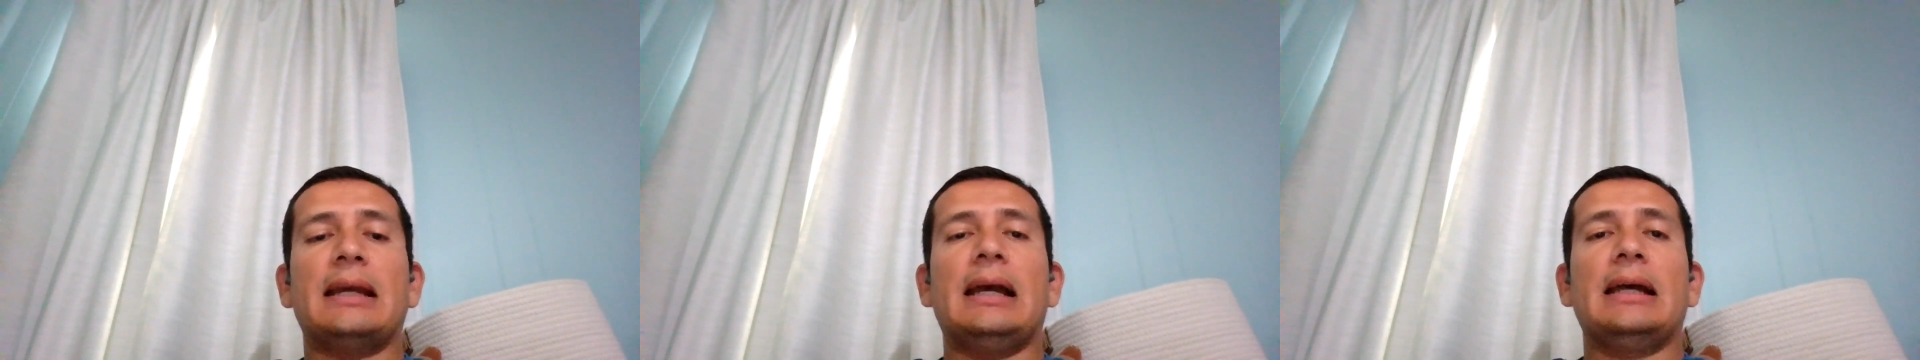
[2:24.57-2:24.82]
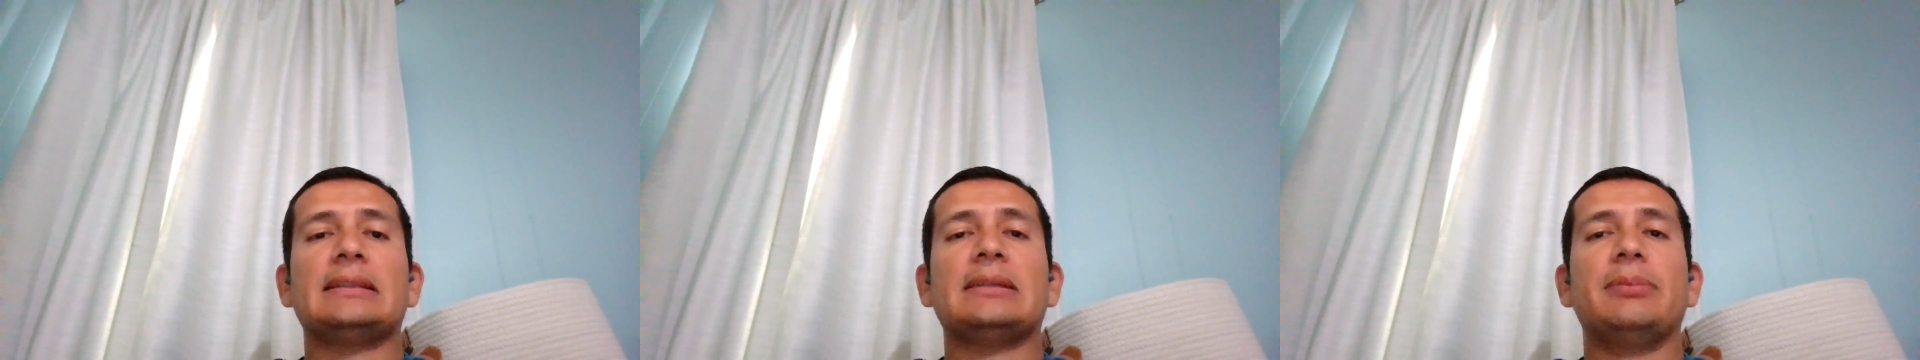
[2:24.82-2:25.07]

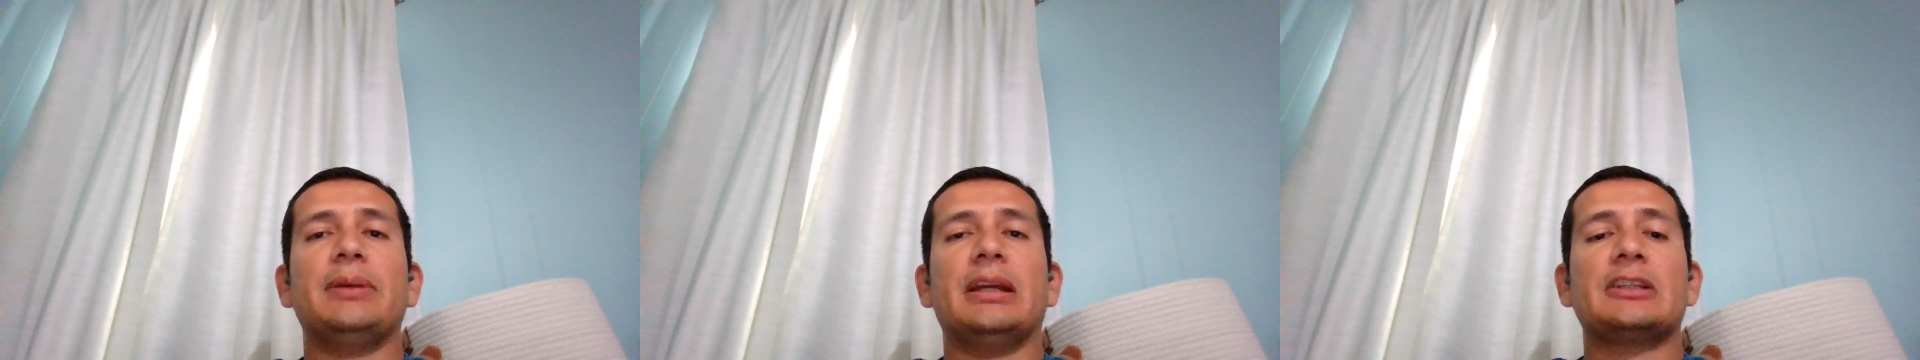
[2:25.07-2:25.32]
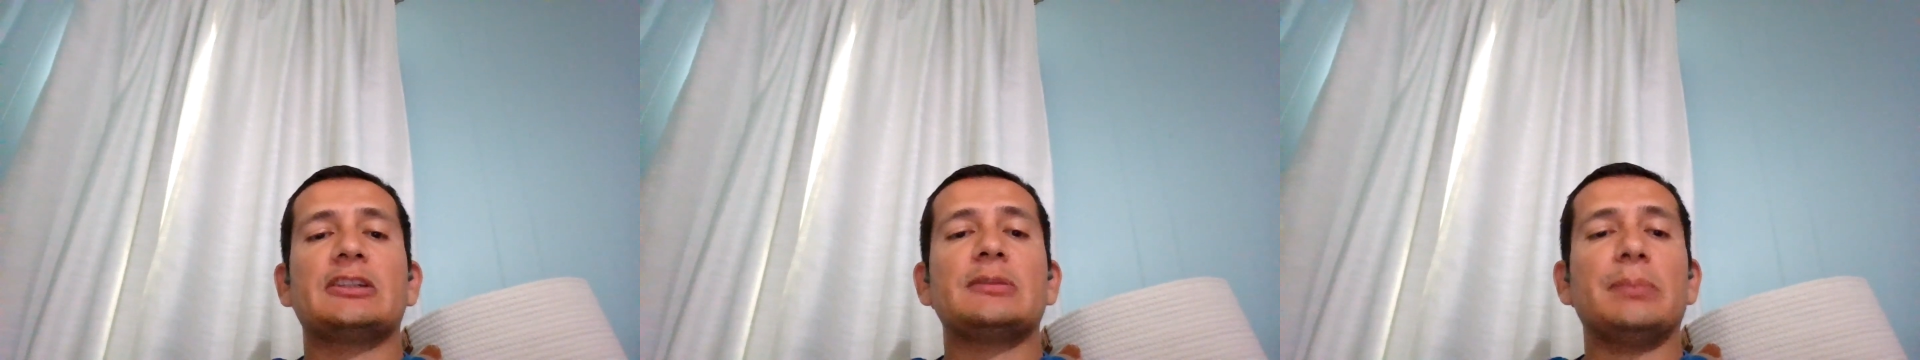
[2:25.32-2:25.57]
has to be
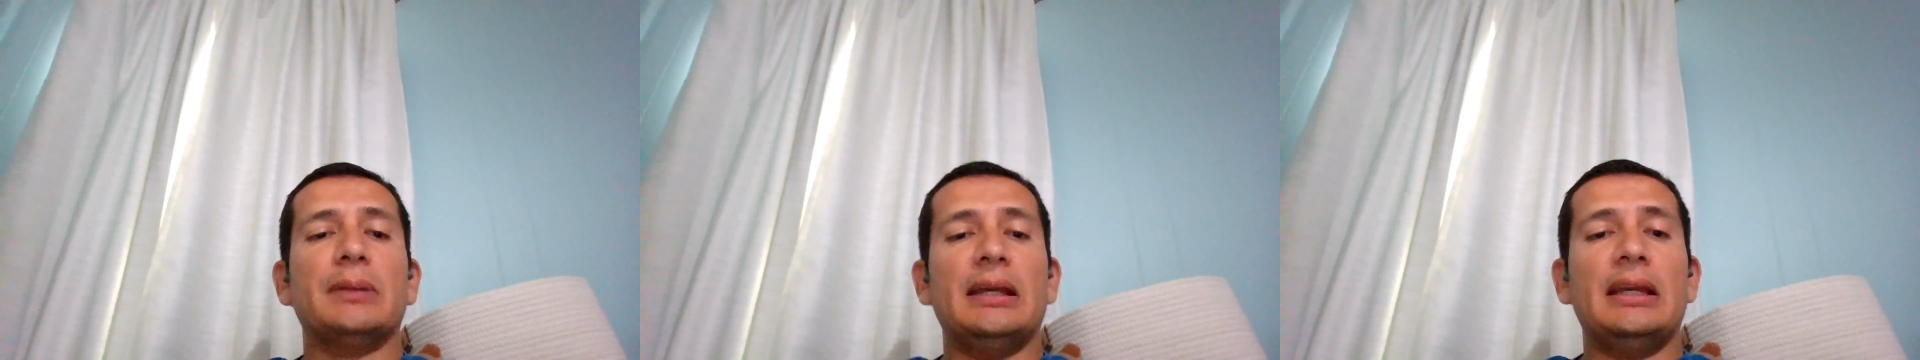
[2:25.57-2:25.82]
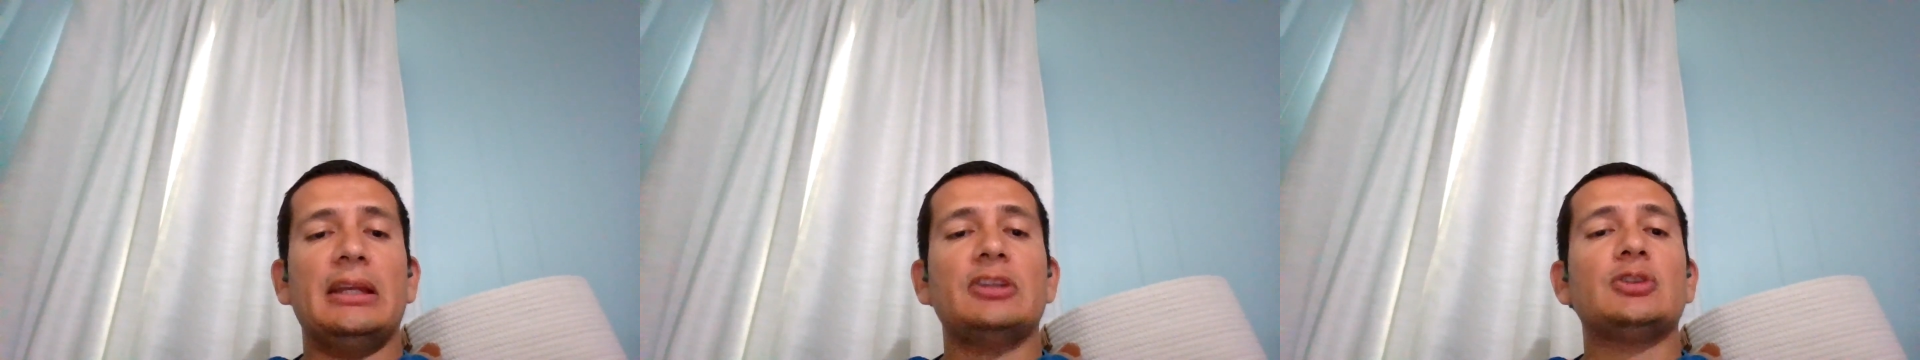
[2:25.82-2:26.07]

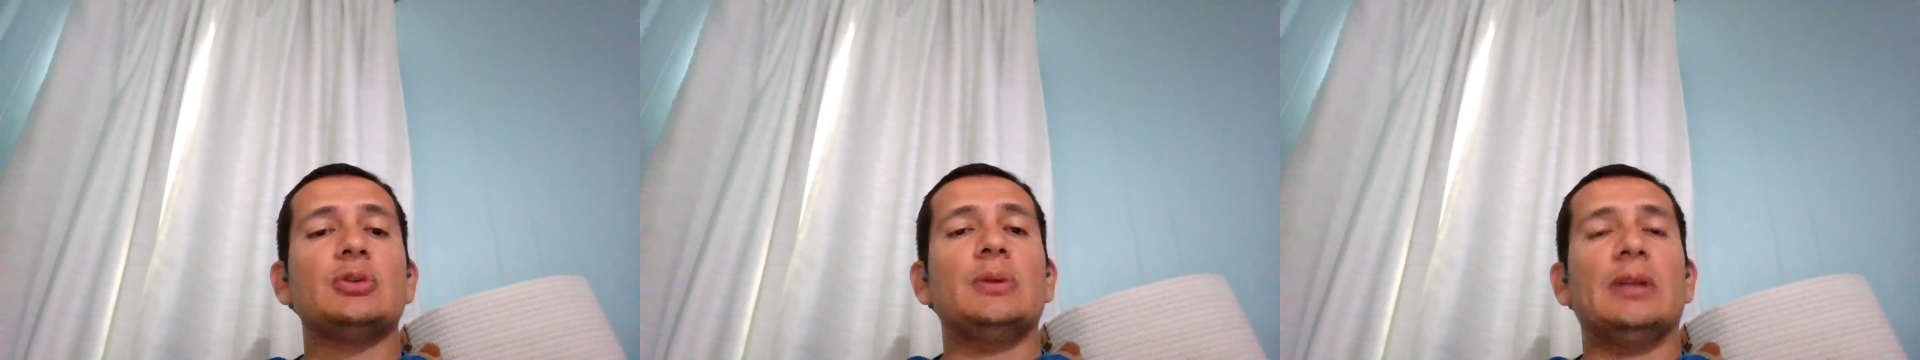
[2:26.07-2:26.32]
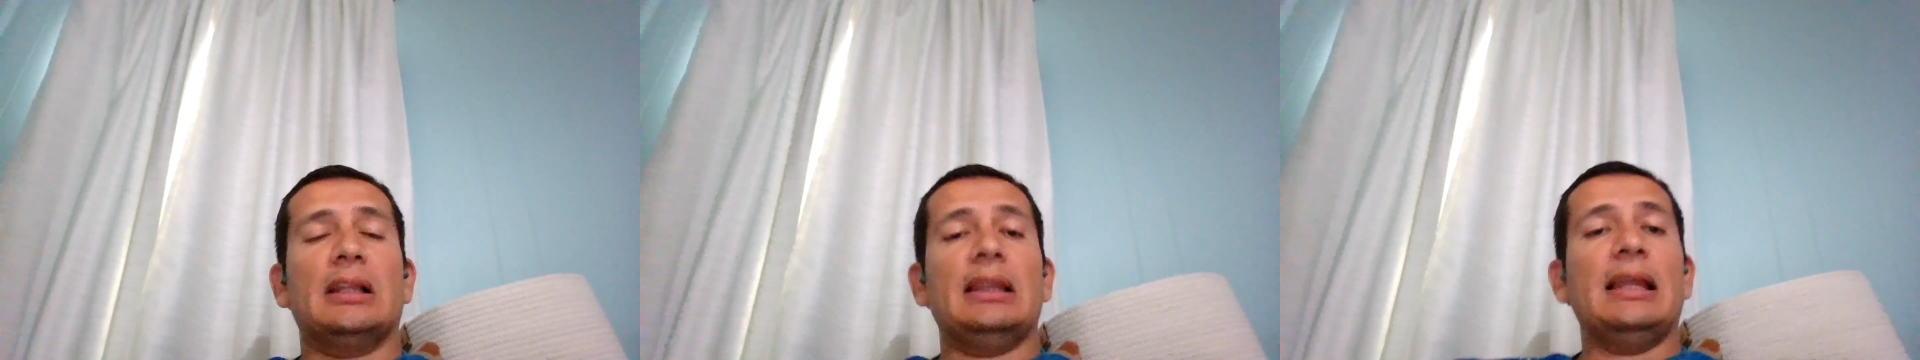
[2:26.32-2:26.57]
explained to
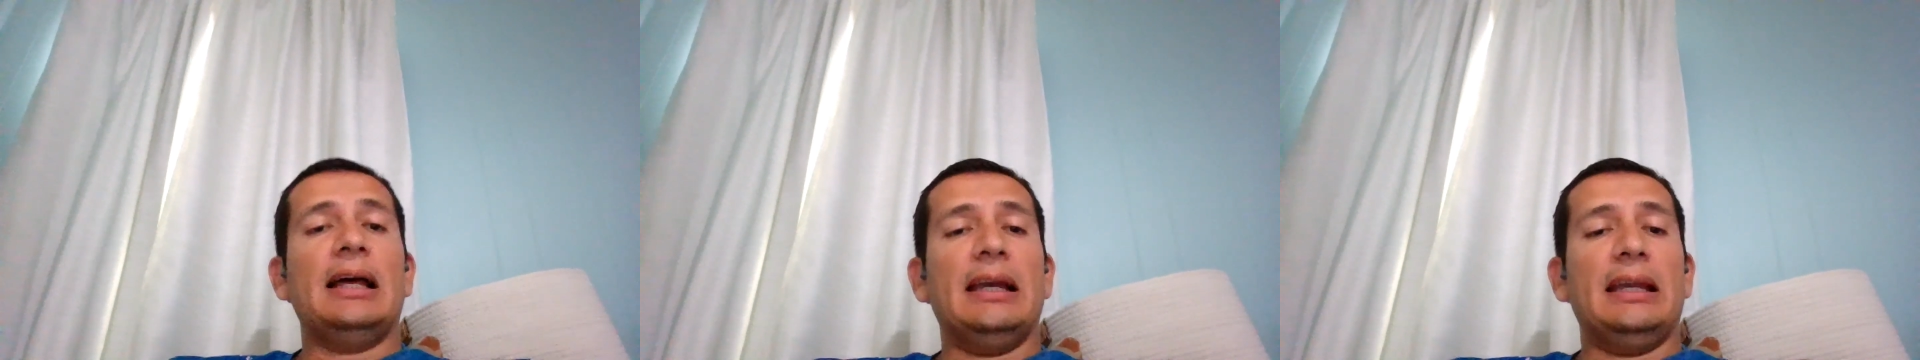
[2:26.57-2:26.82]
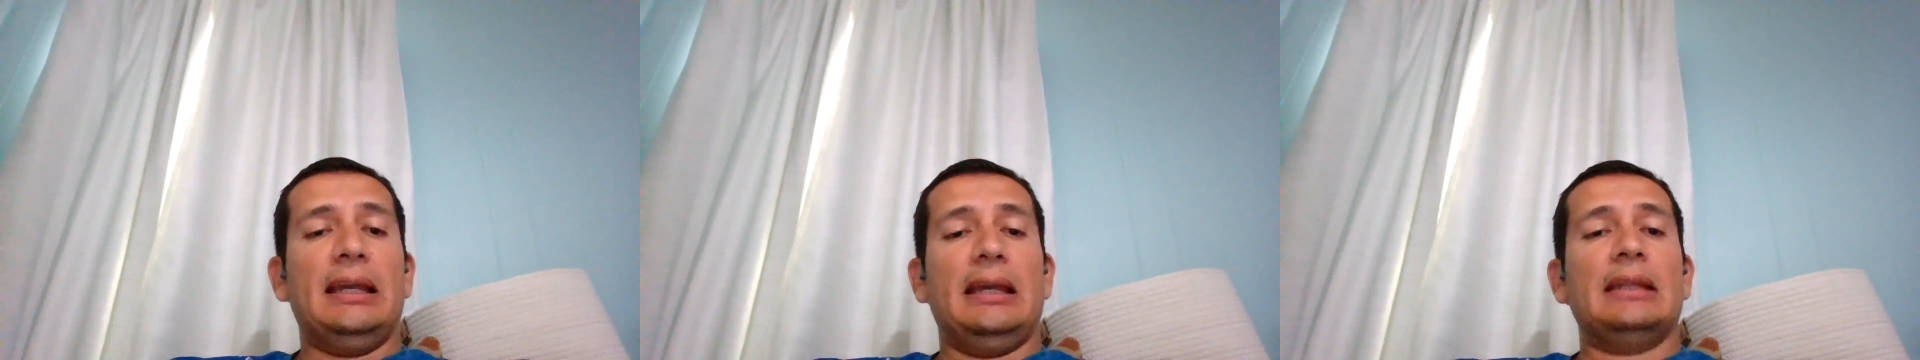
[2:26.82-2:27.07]
the
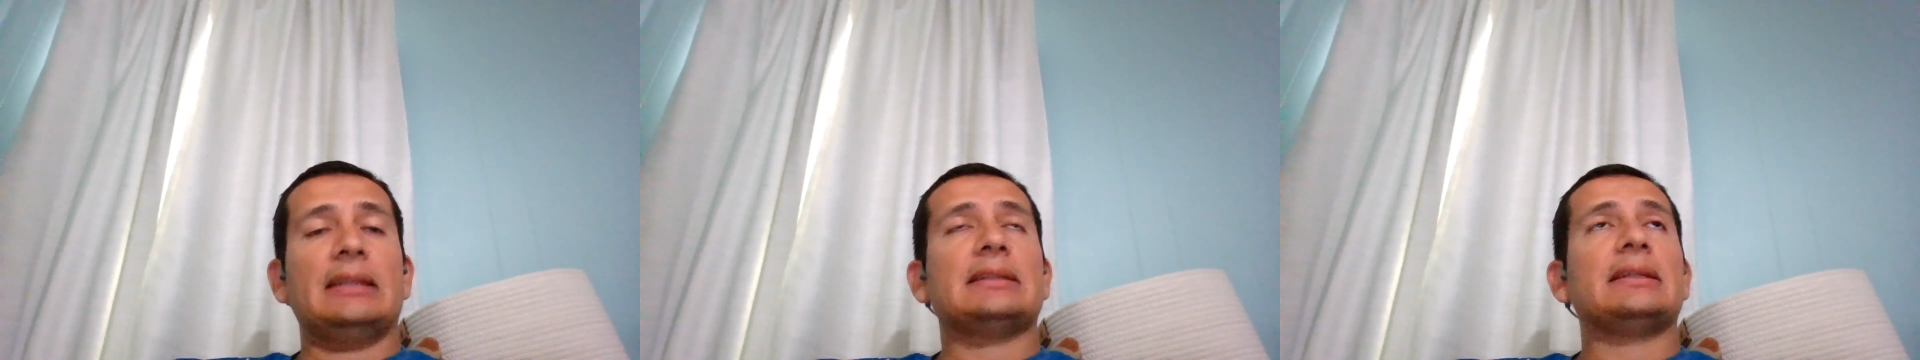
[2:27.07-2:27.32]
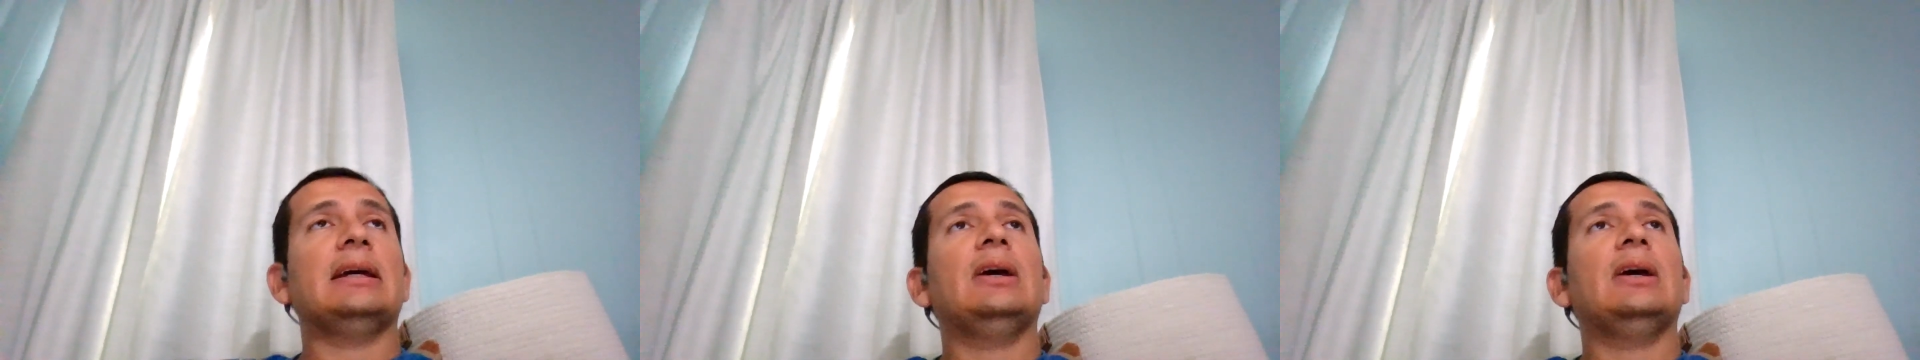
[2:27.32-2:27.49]
client